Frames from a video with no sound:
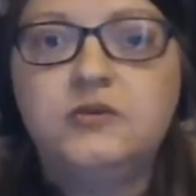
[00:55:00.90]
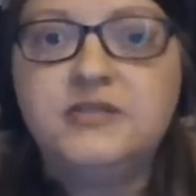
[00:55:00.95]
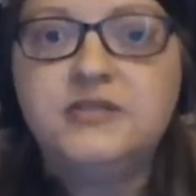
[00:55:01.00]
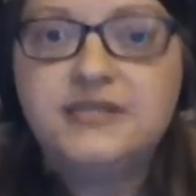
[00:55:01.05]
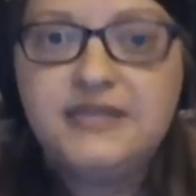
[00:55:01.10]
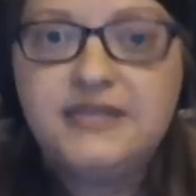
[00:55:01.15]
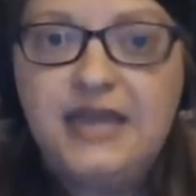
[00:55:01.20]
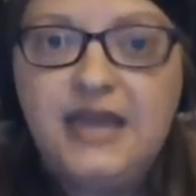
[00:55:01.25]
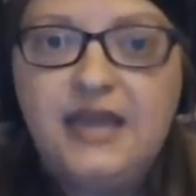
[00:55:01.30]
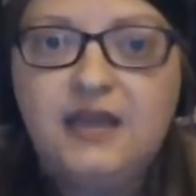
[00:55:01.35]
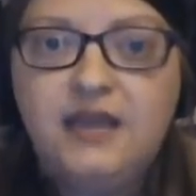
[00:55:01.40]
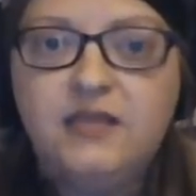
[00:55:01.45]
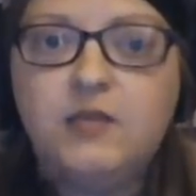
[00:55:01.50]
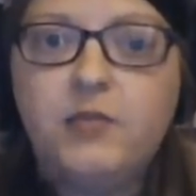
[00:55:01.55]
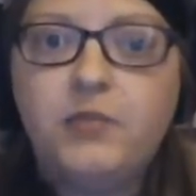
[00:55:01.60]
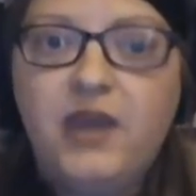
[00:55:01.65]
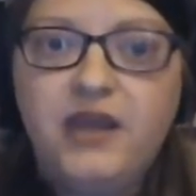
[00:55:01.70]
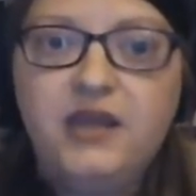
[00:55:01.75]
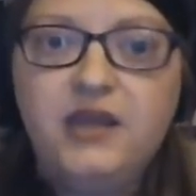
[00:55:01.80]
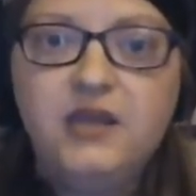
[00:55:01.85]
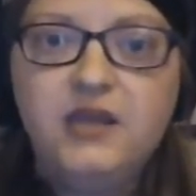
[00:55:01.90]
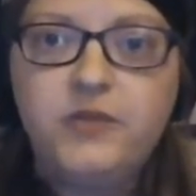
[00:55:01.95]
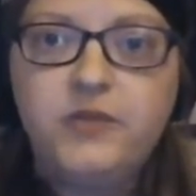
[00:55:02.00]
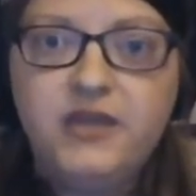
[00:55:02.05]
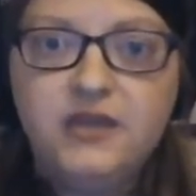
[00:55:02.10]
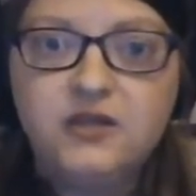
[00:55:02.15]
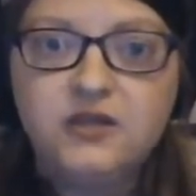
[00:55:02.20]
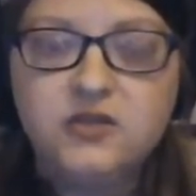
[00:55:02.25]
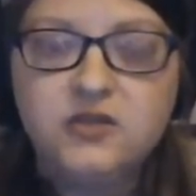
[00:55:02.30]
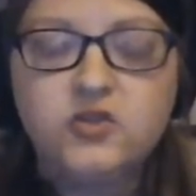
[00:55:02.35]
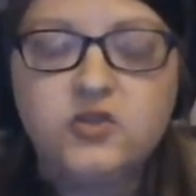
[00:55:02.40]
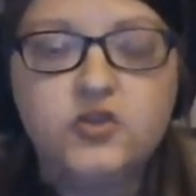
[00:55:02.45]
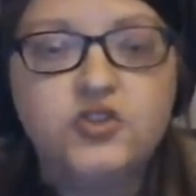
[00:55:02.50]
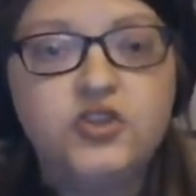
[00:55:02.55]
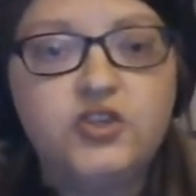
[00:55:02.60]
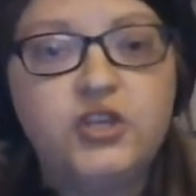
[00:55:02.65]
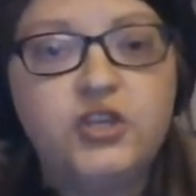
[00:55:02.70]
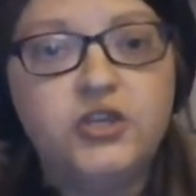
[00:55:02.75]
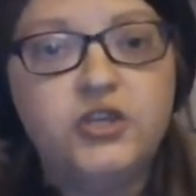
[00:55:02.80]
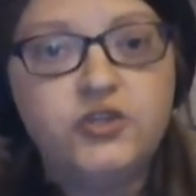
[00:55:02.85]
stay the pending appeal so
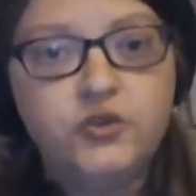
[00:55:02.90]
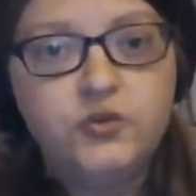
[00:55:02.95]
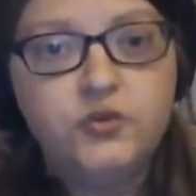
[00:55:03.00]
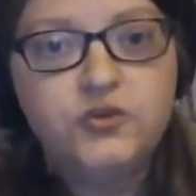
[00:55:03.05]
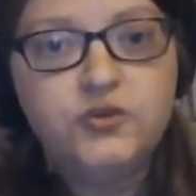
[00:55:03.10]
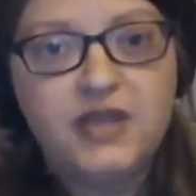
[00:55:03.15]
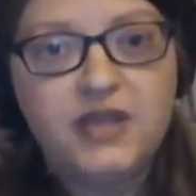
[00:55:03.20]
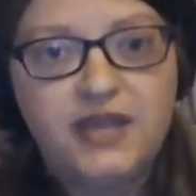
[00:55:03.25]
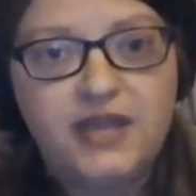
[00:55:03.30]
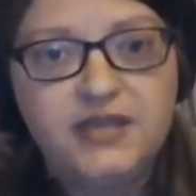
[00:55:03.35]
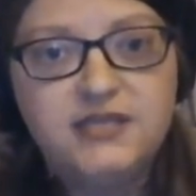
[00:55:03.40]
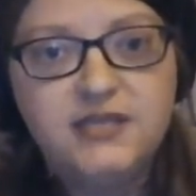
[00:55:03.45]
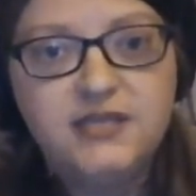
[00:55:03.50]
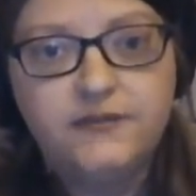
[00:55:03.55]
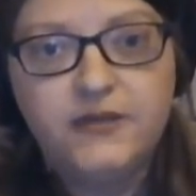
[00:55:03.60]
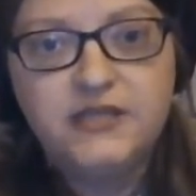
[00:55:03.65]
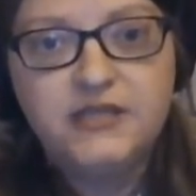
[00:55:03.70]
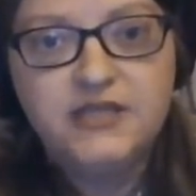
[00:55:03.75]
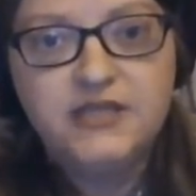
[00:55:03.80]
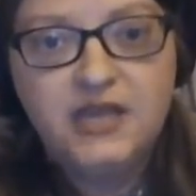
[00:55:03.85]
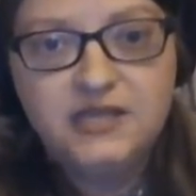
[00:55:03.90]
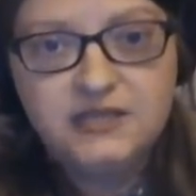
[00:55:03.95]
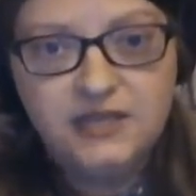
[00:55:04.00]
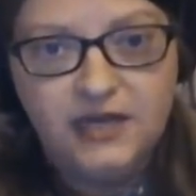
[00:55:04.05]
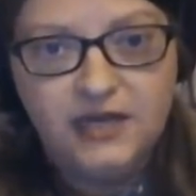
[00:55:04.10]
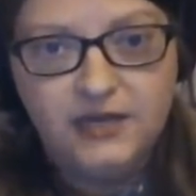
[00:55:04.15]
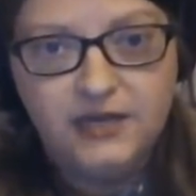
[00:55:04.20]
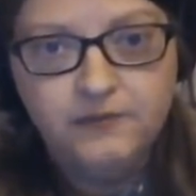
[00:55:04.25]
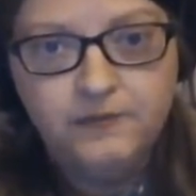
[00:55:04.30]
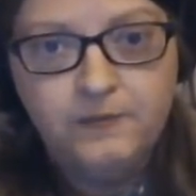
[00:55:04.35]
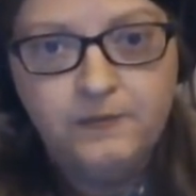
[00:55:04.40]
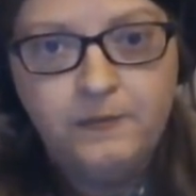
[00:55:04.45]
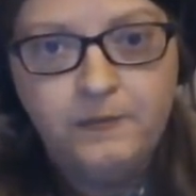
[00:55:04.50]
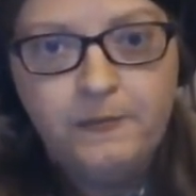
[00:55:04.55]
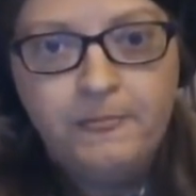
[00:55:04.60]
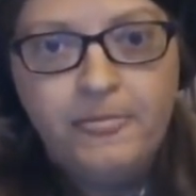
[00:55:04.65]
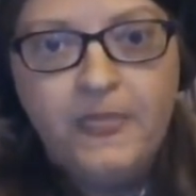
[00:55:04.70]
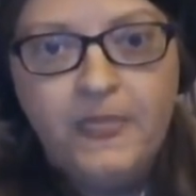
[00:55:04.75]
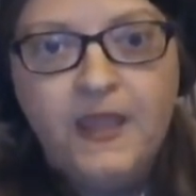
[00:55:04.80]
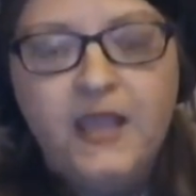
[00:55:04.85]
she could do scientific testing,
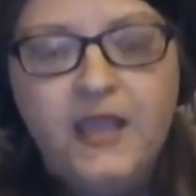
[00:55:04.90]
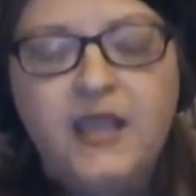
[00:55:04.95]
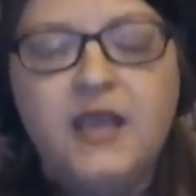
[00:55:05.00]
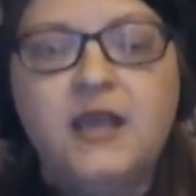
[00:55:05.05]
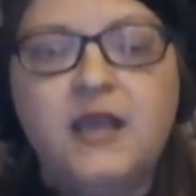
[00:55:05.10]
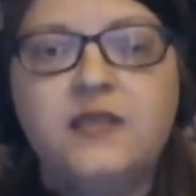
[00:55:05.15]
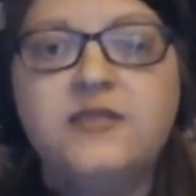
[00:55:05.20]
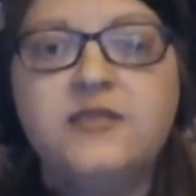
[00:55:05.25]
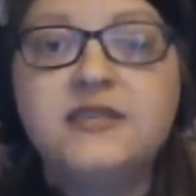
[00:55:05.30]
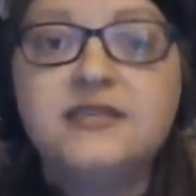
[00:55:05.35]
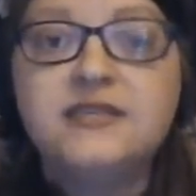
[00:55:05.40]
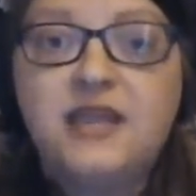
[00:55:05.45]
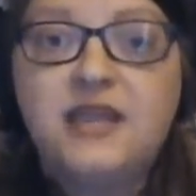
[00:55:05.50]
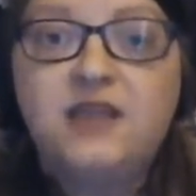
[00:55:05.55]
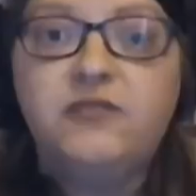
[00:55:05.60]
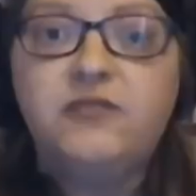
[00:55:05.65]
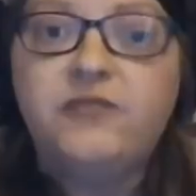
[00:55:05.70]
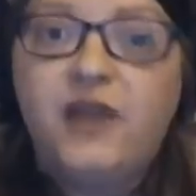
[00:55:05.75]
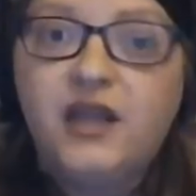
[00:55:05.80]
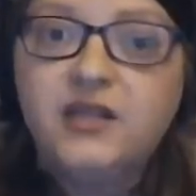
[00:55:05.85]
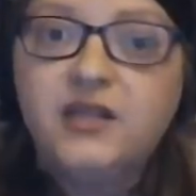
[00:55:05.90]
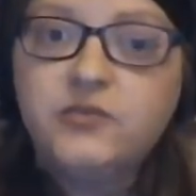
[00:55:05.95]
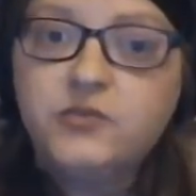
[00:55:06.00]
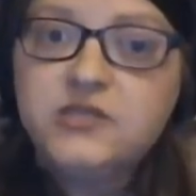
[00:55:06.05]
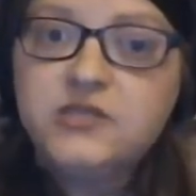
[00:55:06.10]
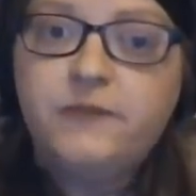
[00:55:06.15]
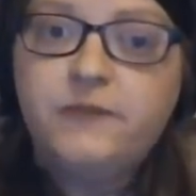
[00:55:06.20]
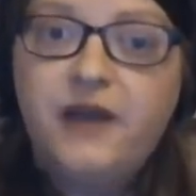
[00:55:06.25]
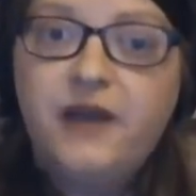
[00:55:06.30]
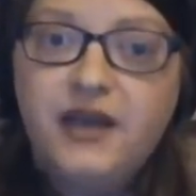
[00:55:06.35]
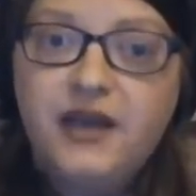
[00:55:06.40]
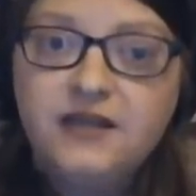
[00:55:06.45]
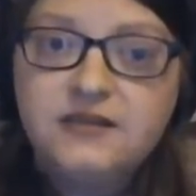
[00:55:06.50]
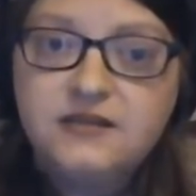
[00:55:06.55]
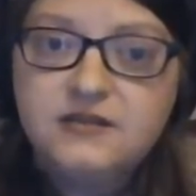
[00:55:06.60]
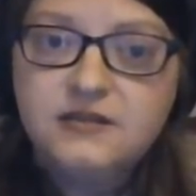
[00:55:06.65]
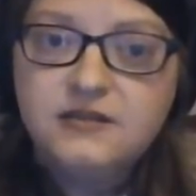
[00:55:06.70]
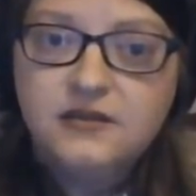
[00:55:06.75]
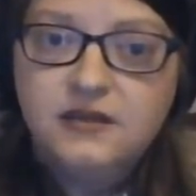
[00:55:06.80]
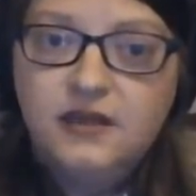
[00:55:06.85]
the state filed a
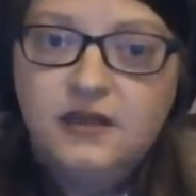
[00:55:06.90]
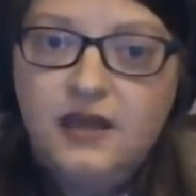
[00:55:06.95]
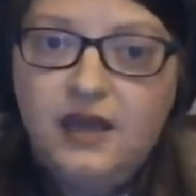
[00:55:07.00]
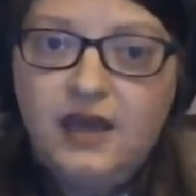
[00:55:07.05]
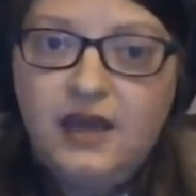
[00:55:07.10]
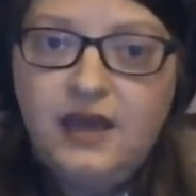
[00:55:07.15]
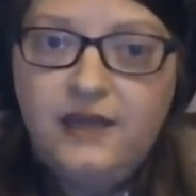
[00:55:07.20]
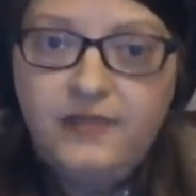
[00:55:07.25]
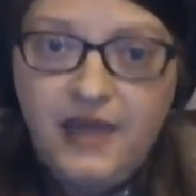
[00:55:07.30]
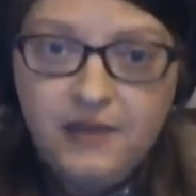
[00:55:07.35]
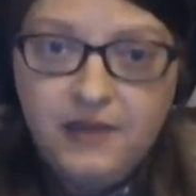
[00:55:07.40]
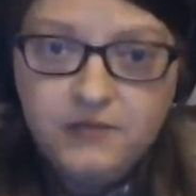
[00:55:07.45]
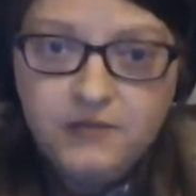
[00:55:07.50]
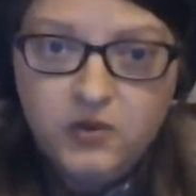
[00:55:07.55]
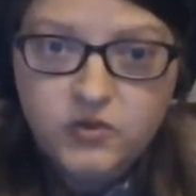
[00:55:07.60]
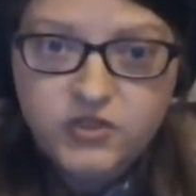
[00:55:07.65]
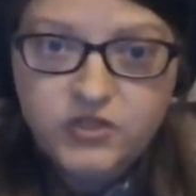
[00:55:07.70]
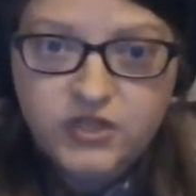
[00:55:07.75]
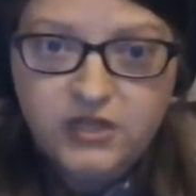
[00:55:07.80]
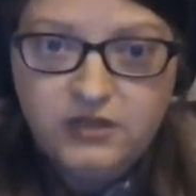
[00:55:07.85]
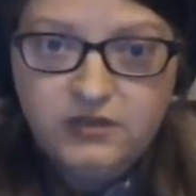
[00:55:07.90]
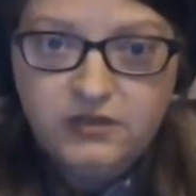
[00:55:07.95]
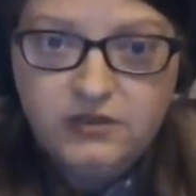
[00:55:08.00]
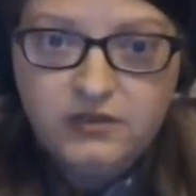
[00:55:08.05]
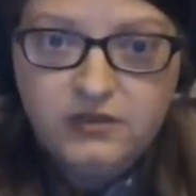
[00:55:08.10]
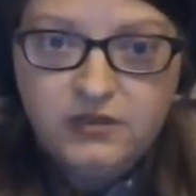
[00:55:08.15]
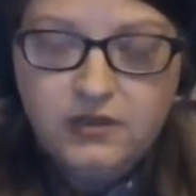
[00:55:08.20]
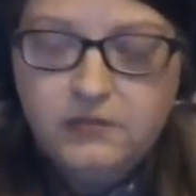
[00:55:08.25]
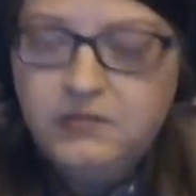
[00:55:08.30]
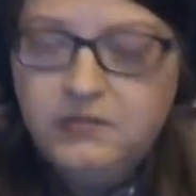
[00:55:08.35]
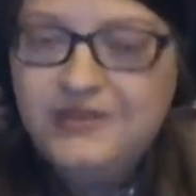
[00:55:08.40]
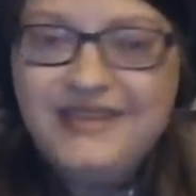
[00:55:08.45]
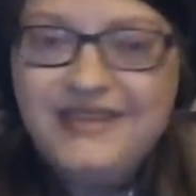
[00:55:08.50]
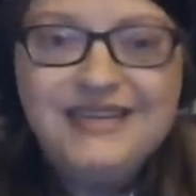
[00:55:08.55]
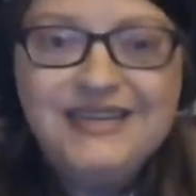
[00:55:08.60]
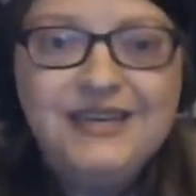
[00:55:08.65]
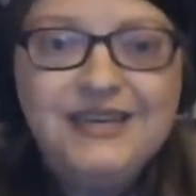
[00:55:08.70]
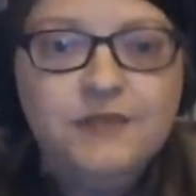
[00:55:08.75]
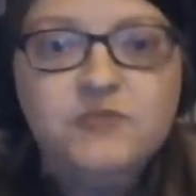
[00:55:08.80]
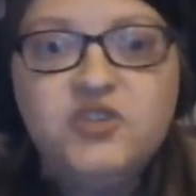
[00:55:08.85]
response on that motion, but they
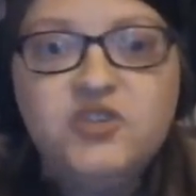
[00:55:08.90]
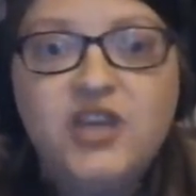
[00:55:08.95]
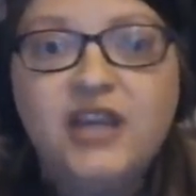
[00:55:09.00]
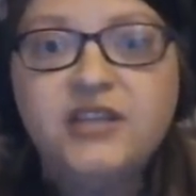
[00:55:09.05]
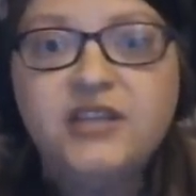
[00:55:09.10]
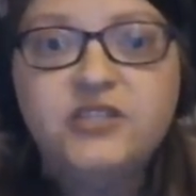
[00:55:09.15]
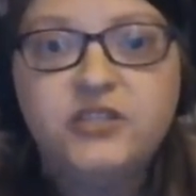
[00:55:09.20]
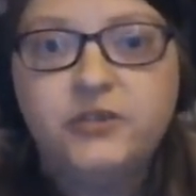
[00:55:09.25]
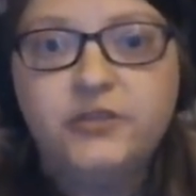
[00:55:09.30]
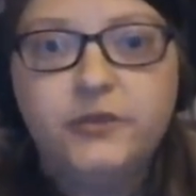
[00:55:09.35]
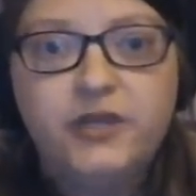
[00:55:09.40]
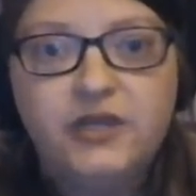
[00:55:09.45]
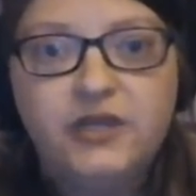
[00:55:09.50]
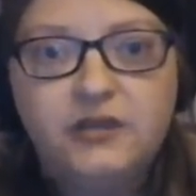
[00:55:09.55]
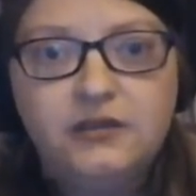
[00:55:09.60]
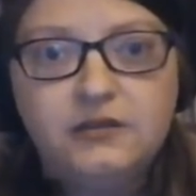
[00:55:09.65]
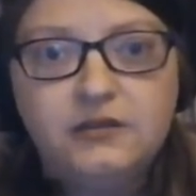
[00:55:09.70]
didn't object to it.